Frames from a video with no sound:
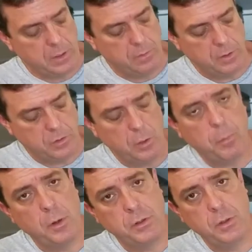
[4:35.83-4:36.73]
The
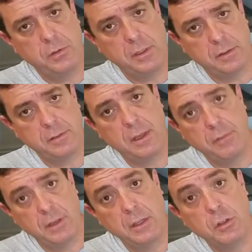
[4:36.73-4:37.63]

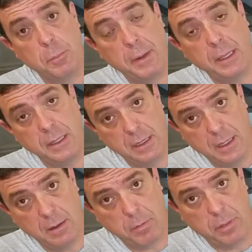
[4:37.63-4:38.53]
2.267 is your pinion
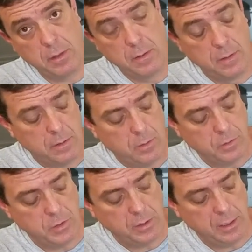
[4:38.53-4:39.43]
depth
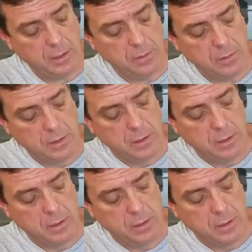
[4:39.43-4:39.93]
on your gear,